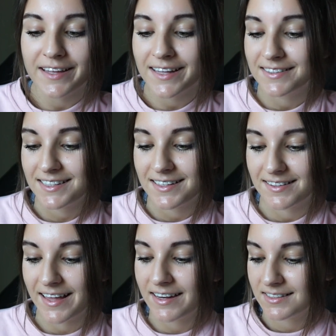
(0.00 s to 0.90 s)
and that's it.
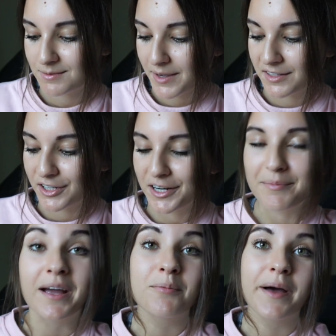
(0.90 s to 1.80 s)
That is my entire
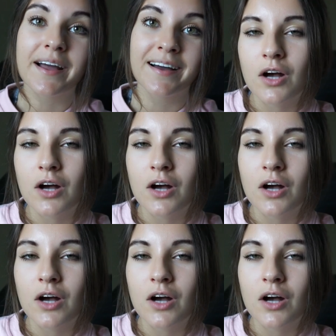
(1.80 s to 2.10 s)
makeup bag.